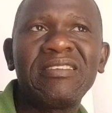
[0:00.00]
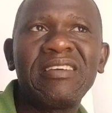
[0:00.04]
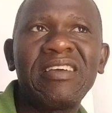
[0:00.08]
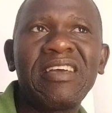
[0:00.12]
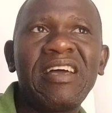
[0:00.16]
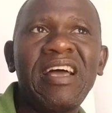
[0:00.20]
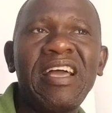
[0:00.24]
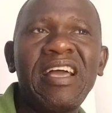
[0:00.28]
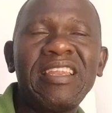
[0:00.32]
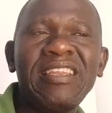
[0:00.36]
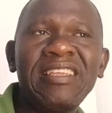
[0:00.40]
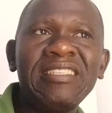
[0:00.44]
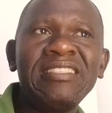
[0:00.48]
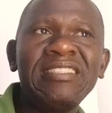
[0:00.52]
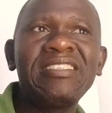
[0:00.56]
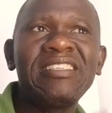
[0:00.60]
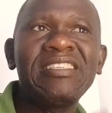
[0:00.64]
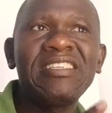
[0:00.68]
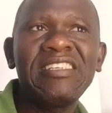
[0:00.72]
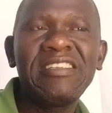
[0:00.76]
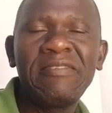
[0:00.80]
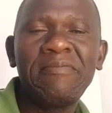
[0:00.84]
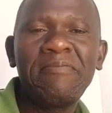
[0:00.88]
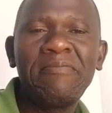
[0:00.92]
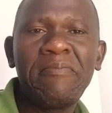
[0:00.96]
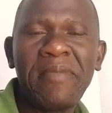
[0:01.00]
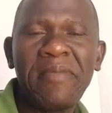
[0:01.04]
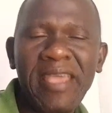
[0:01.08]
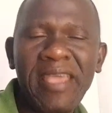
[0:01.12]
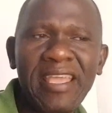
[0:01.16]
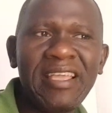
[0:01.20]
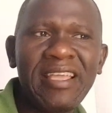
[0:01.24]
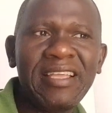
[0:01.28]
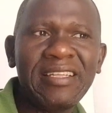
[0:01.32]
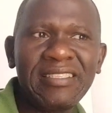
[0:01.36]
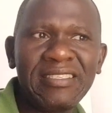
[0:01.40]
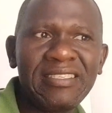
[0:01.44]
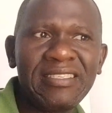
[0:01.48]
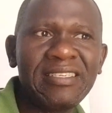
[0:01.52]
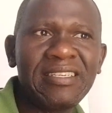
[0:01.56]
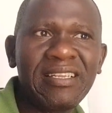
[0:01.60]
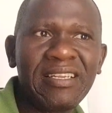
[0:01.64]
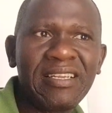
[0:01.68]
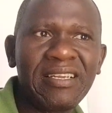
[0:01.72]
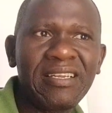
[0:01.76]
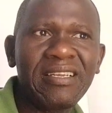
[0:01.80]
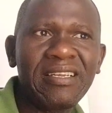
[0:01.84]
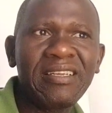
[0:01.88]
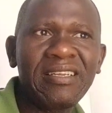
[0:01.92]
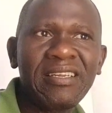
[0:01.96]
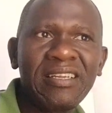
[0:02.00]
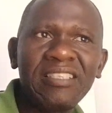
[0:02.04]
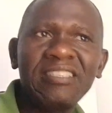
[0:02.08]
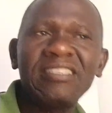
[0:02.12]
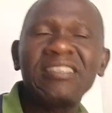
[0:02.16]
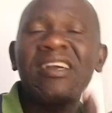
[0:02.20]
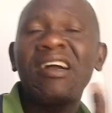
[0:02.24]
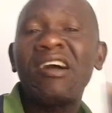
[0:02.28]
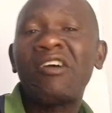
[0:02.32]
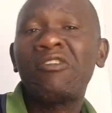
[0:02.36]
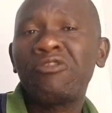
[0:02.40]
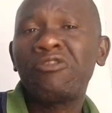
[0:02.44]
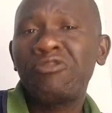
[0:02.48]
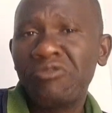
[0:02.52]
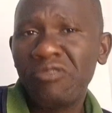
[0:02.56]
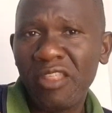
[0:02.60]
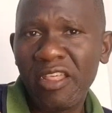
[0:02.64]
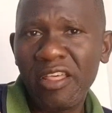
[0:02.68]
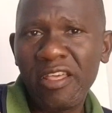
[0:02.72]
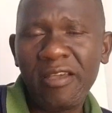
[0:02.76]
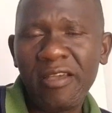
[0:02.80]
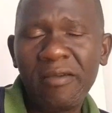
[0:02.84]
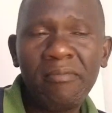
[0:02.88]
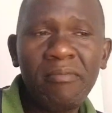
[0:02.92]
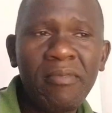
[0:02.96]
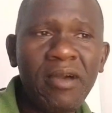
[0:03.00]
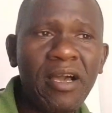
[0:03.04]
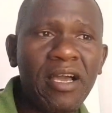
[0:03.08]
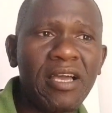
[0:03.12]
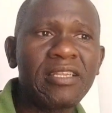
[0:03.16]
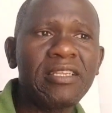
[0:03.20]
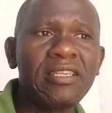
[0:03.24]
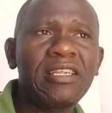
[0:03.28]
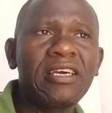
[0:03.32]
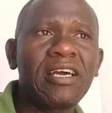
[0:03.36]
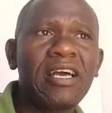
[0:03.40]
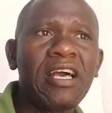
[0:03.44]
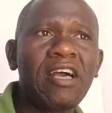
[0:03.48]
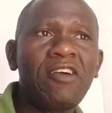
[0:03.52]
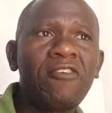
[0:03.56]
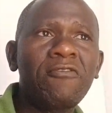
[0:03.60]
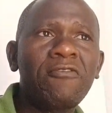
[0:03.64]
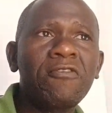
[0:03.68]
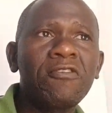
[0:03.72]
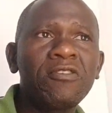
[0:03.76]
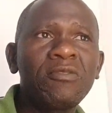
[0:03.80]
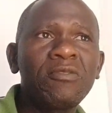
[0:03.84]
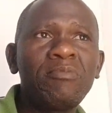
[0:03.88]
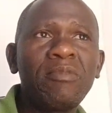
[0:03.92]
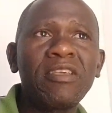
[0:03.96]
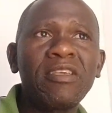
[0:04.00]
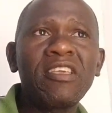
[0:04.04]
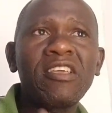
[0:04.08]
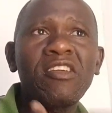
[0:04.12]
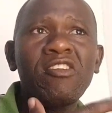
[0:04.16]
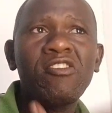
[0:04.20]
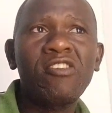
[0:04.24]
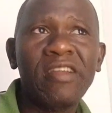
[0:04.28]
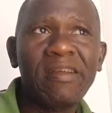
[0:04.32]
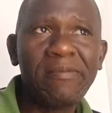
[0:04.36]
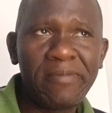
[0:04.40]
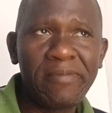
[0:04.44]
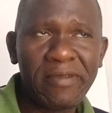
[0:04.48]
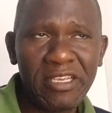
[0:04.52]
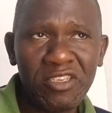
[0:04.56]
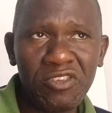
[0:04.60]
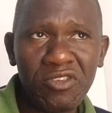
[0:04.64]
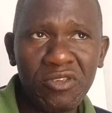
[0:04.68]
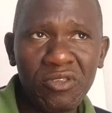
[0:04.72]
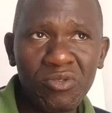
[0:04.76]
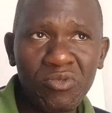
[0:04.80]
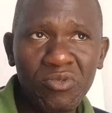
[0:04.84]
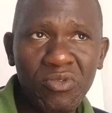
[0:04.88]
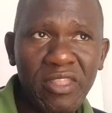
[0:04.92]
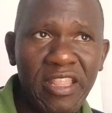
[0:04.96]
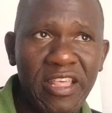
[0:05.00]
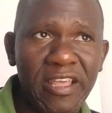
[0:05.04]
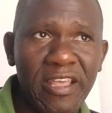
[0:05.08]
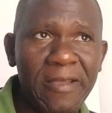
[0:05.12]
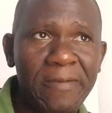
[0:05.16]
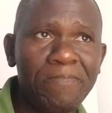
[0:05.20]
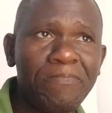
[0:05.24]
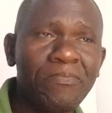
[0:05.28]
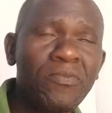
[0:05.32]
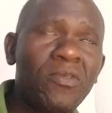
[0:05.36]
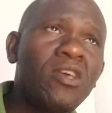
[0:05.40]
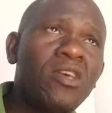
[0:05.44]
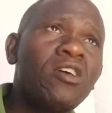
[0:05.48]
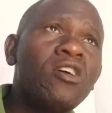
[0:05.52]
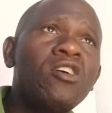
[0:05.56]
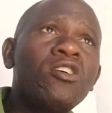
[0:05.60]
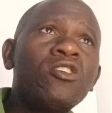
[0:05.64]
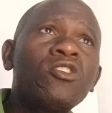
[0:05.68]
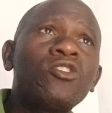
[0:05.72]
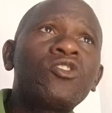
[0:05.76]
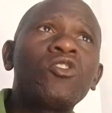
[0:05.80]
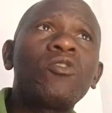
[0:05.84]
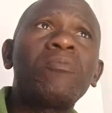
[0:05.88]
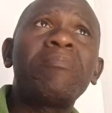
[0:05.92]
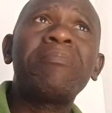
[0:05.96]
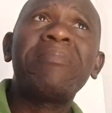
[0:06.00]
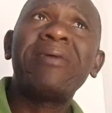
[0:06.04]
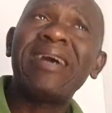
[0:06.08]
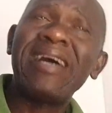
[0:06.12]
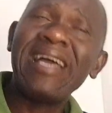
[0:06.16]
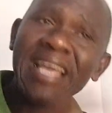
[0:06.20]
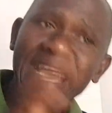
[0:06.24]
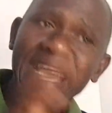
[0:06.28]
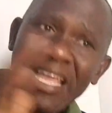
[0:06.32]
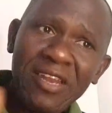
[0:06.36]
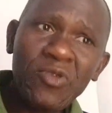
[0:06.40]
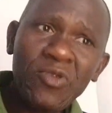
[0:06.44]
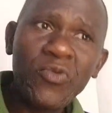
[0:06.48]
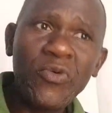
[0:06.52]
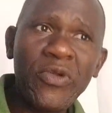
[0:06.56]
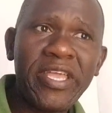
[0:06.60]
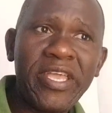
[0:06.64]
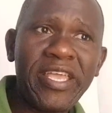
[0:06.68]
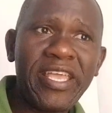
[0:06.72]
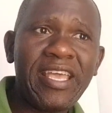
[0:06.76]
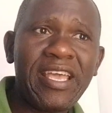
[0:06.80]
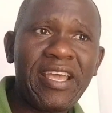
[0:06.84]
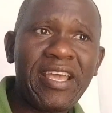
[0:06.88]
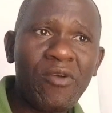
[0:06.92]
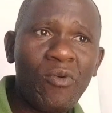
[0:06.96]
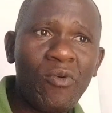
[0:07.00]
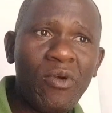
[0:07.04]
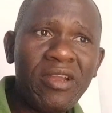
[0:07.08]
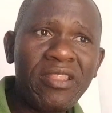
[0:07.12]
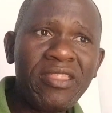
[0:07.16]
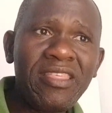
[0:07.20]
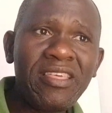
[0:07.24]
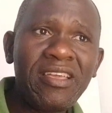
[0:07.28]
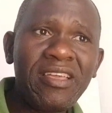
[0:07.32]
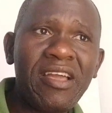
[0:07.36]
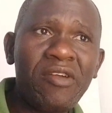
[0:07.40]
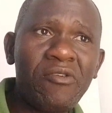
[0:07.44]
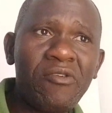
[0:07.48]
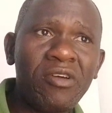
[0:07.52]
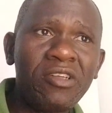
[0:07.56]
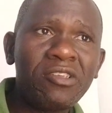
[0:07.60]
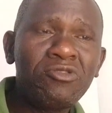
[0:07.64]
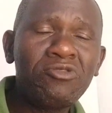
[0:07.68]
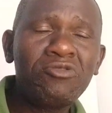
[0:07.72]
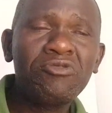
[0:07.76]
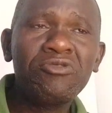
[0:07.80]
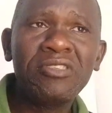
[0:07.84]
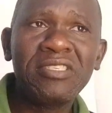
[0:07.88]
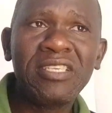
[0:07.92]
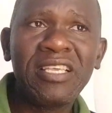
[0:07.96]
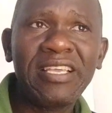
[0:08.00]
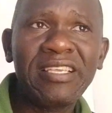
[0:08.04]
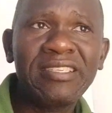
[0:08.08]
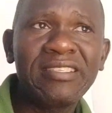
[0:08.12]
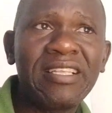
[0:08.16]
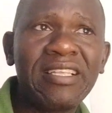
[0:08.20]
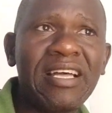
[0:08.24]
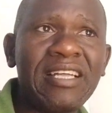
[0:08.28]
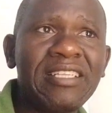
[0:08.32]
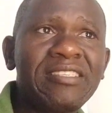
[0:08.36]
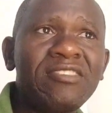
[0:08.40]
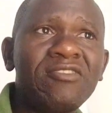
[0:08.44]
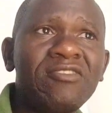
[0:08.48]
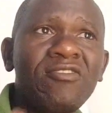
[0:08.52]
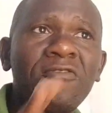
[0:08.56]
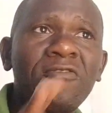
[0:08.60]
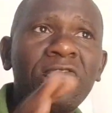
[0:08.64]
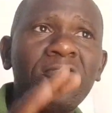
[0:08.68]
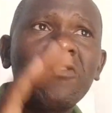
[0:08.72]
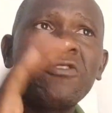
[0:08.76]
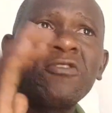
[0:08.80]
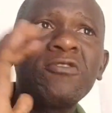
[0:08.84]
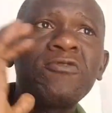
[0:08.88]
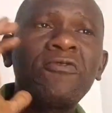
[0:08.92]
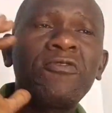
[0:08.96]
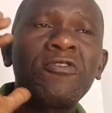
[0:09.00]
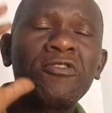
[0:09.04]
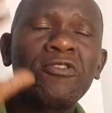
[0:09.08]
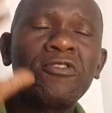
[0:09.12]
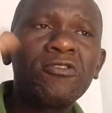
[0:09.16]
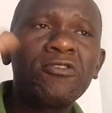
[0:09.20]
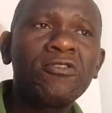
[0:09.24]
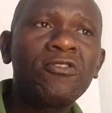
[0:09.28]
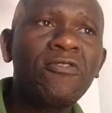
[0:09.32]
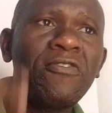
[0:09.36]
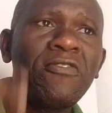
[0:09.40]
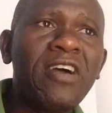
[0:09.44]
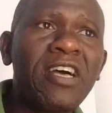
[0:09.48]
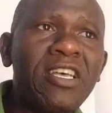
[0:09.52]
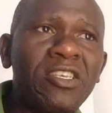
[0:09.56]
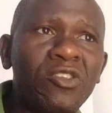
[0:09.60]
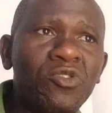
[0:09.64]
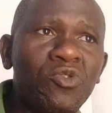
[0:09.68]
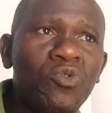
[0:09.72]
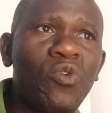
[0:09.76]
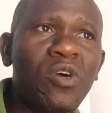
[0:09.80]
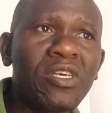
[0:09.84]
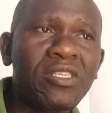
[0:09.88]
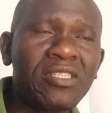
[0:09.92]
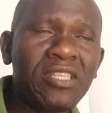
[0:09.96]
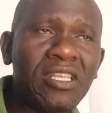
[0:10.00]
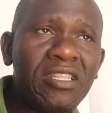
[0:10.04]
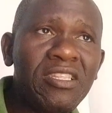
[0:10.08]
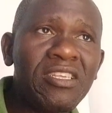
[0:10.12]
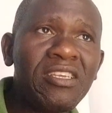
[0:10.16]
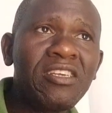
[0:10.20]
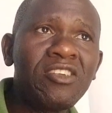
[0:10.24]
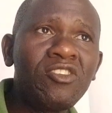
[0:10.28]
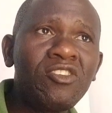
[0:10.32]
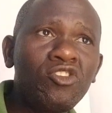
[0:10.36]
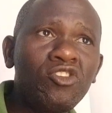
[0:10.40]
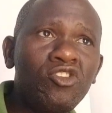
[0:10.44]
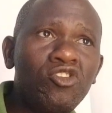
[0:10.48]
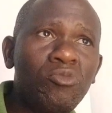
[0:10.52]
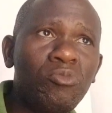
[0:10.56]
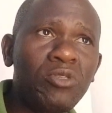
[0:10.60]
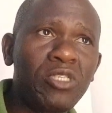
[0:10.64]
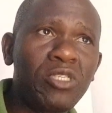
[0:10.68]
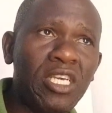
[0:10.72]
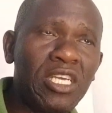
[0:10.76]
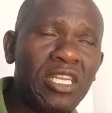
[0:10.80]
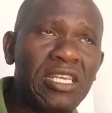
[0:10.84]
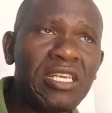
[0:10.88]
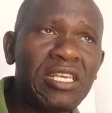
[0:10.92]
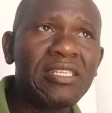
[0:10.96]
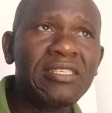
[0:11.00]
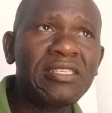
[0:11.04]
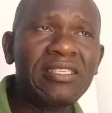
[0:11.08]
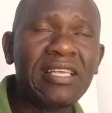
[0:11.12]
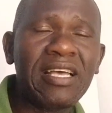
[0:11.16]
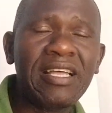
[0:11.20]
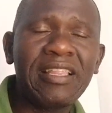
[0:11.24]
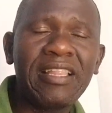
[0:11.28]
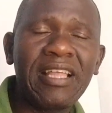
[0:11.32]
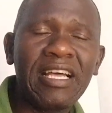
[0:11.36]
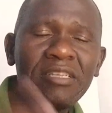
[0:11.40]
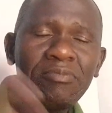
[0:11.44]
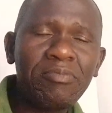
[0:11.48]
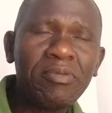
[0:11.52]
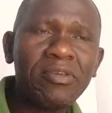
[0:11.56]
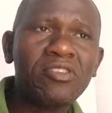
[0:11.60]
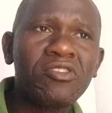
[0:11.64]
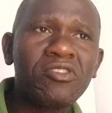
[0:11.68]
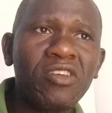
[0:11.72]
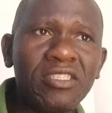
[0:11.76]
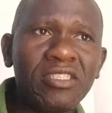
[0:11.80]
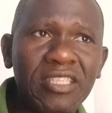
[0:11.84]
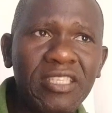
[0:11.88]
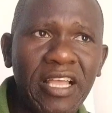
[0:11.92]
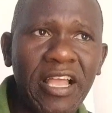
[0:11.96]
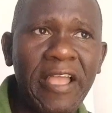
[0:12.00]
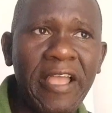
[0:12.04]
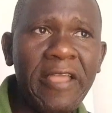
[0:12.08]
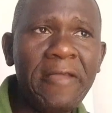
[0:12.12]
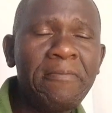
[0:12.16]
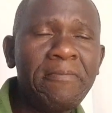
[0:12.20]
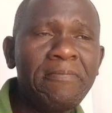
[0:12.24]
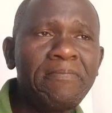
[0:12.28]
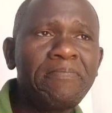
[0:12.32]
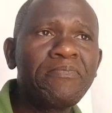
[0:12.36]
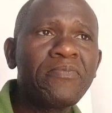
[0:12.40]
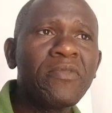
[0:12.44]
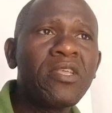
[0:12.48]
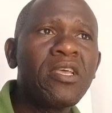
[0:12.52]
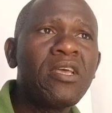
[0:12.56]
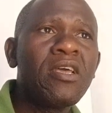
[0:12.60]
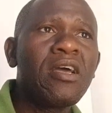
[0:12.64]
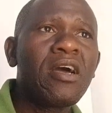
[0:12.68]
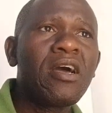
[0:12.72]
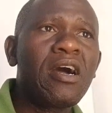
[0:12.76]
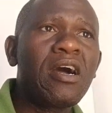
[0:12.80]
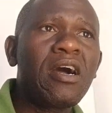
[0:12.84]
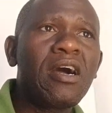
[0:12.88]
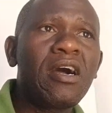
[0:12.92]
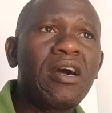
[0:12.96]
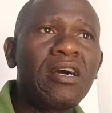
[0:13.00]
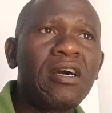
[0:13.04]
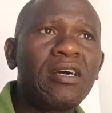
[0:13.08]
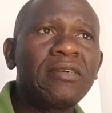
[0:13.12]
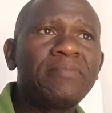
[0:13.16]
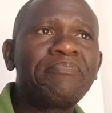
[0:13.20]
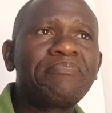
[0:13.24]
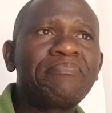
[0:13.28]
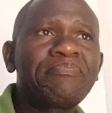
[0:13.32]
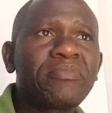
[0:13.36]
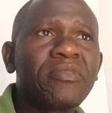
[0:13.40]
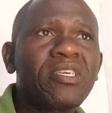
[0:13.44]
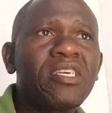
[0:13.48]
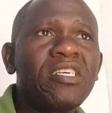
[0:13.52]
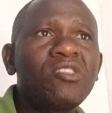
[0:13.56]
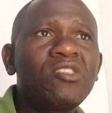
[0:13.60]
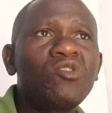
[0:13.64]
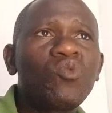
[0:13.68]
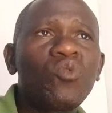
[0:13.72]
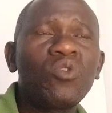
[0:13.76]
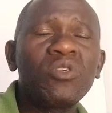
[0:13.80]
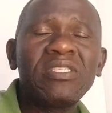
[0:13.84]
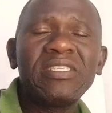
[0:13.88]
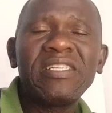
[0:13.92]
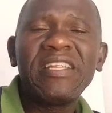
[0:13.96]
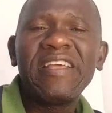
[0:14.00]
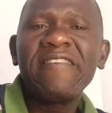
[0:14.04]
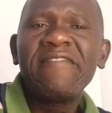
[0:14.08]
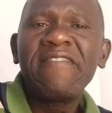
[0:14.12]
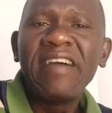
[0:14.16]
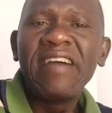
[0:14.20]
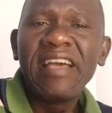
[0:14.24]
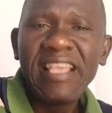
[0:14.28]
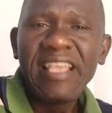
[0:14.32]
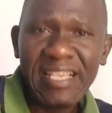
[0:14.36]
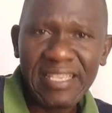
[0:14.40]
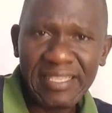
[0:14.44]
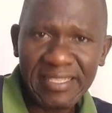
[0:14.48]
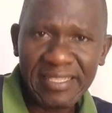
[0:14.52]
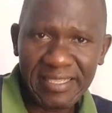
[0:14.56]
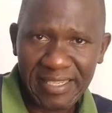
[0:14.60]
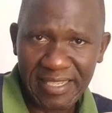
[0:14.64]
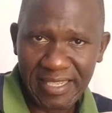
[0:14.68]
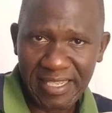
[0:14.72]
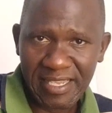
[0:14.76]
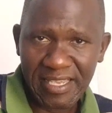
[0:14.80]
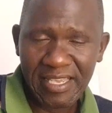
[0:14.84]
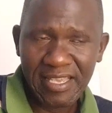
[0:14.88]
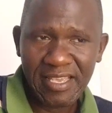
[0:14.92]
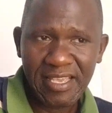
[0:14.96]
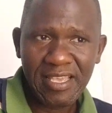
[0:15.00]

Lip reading: I didn't really make it in reaching out to them and, of course, making collaborations with them. So, but anyway, one thing I want to say is that, of course, for those of us who are starting YouTube channels at that particular time, it was never easy